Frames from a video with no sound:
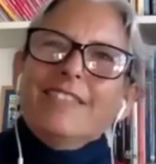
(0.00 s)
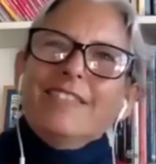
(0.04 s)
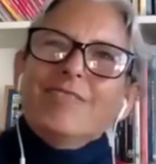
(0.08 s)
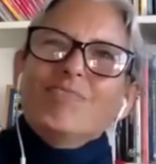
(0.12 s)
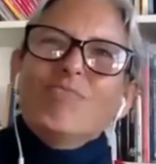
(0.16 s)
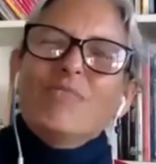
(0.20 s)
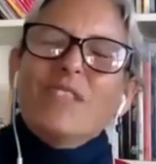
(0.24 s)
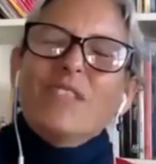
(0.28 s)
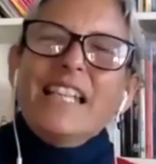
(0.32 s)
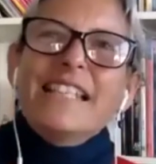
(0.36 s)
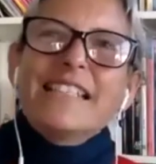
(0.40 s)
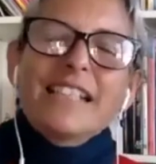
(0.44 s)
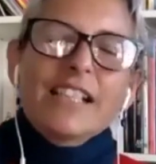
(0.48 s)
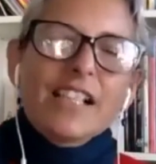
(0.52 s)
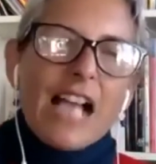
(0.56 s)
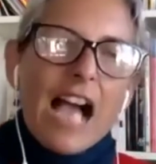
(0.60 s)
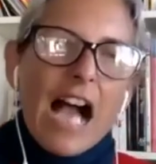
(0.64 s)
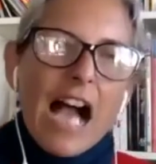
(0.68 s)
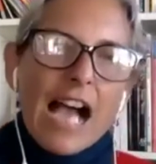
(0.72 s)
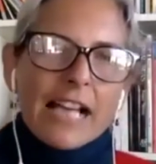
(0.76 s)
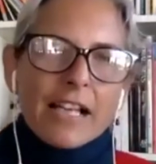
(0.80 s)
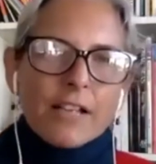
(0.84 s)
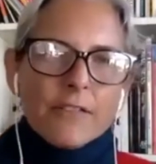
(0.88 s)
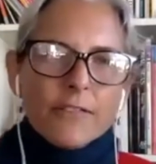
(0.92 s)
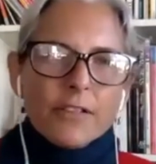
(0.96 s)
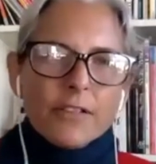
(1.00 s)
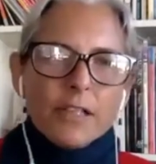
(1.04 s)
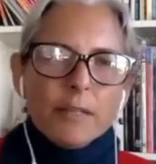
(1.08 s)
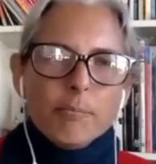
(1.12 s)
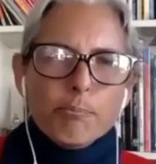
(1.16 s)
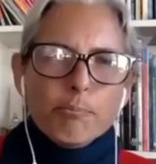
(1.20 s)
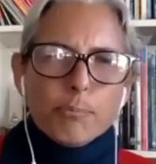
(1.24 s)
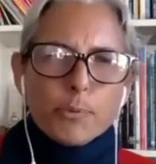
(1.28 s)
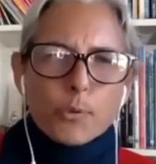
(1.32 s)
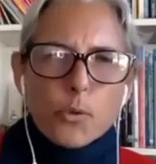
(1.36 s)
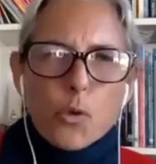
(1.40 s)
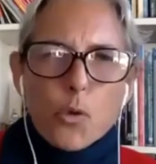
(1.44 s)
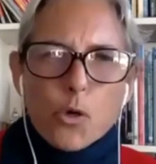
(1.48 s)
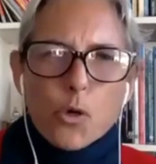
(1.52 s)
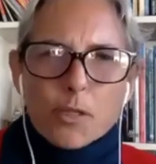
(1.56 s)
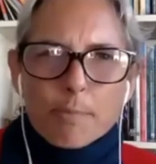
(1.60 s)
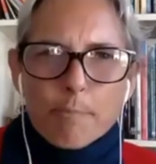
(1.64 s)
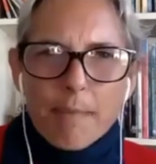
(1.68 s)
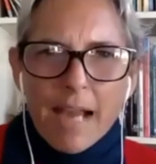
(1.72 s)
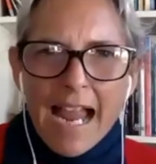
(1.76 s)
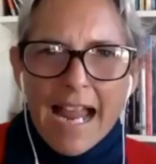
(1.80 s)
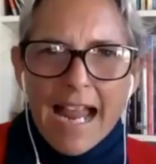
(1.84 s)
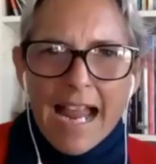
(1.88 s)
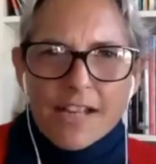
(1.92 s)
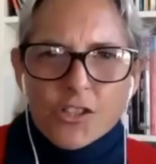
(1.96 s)
it's a kind of a broad
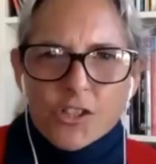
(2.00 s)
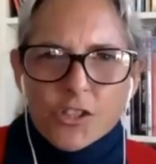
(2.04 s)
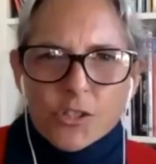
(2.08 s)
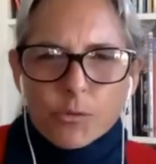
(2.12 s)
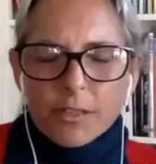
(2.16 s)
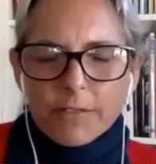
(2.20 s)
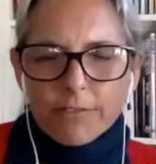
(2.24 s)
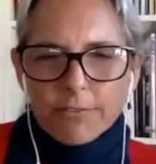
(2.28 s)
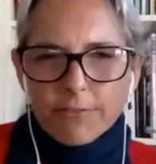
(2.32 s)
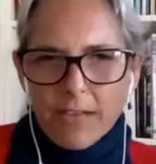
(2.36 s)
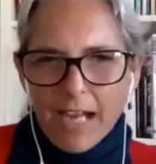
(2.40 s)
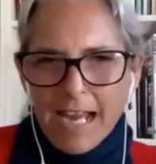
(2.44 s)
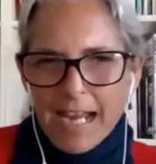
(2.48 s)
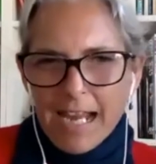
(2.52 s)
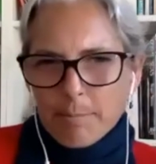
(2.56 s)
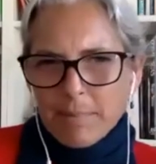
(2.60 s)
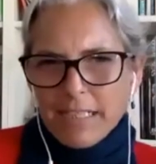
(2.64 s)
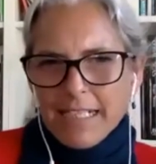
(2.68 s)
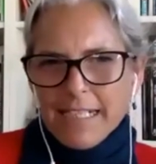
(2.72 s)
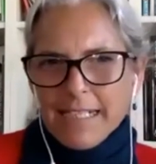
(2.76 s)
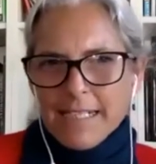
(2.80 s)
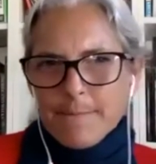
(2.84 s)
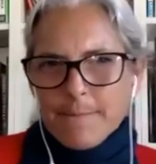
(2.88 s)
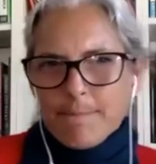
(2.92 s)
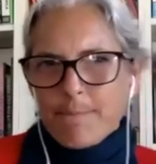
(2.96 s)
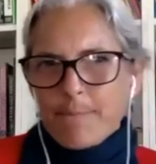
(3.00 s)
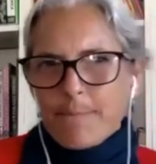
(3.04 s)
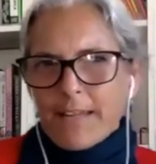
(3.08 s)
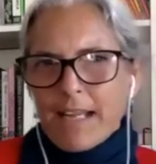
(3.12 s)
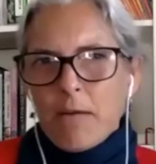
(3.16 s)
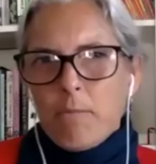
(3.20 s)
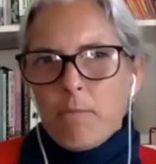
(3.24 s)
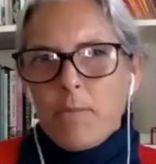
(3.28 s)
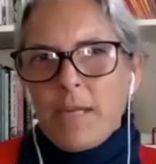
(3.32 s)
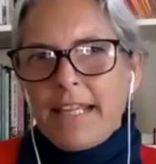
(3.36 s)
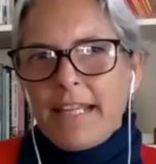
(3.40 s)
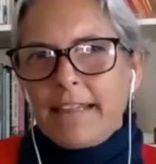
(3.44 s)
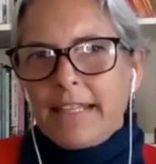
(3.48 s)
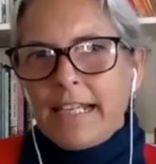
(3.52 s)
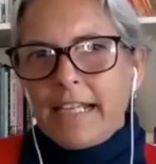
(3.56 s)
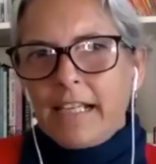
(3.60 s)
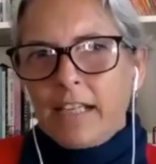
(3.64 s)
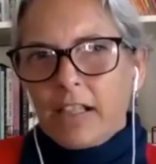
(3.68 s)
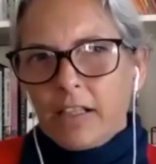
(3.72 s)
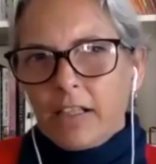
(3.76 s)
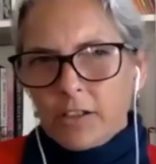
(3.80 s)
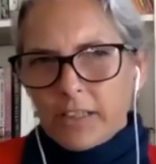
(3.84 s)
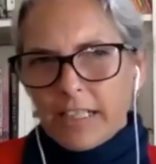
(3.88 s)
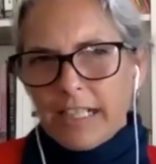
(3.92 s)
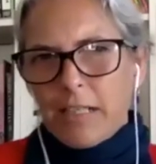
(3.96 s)
match to a family, and we think,
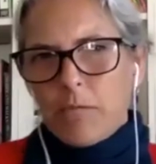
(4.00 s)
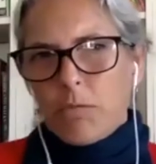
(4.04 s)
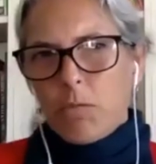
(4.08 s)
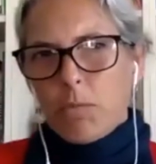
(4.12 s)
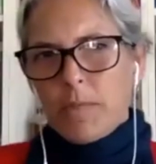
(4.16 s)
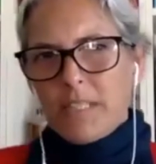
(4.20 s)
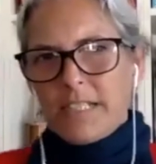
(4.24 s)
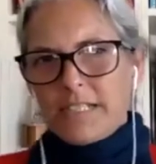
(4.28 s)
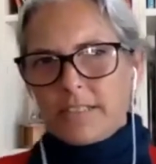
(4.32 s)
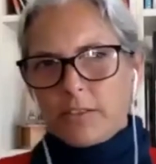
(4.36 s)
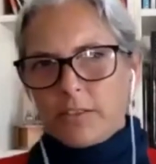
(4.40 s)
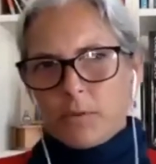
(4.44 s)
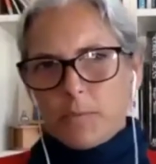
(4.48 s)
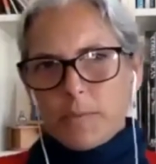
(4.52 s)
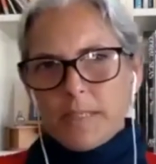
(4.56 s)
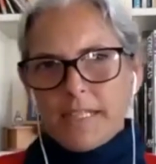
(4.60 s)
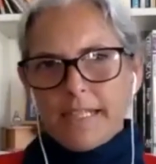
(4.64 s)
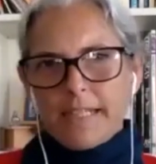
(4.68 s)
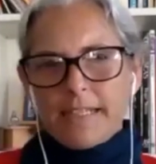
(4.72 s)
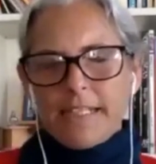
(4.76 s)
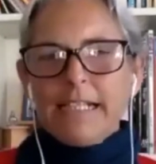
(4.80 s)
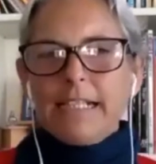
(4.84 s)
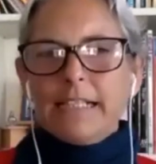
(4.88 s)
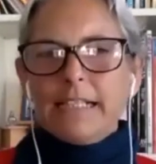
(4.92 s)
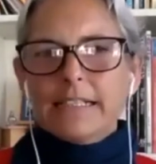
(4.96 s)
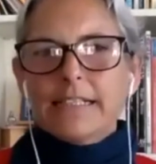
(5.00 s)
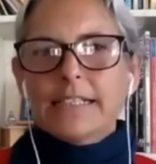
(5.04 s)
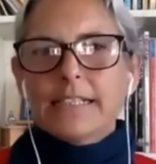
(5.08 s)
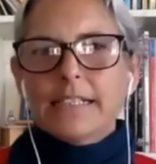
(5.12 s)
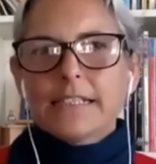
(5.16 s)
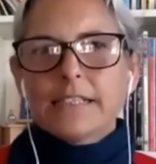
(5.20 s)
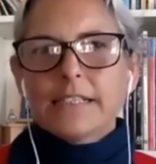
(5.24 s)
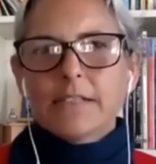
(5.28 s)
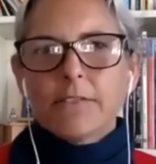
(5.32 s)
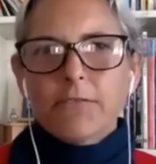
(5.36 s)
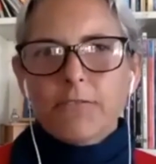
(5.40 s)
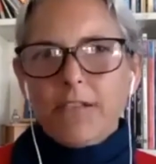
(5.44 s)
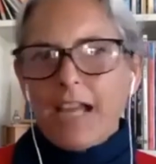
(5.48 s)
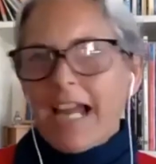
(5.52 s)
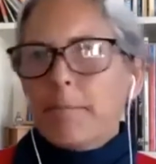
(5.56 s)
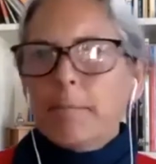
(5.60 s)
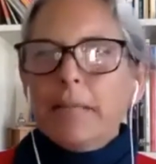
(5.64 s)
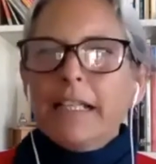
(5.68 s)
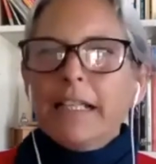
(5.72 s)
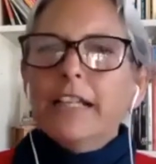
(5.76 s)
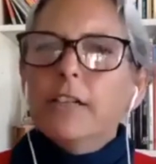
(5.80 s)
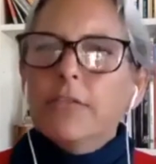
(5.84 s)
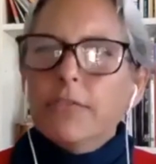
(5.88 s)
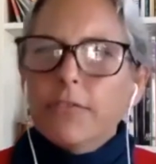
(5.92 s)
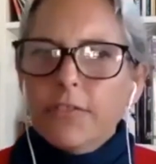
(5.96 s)
okay, well, we think this is a
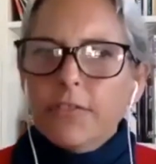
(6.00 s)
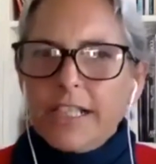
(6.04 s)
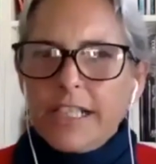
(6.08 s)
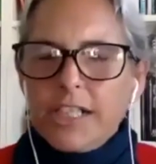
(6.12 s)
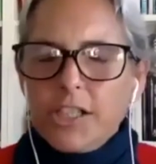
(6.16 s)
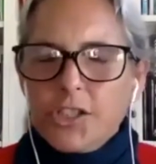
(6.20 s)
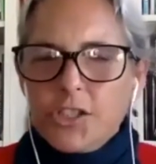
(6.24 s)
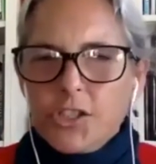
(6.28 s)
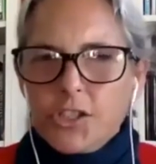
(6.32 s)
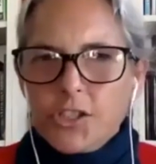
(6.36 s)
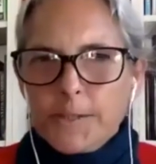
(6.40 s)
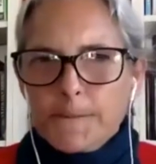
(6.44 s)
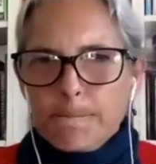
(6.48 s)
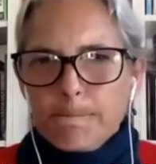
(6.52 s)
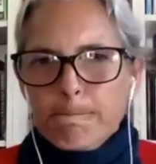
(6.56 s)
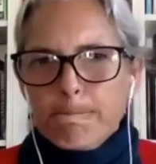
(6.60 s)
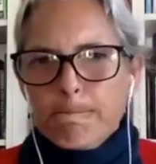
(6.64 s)
family of fish,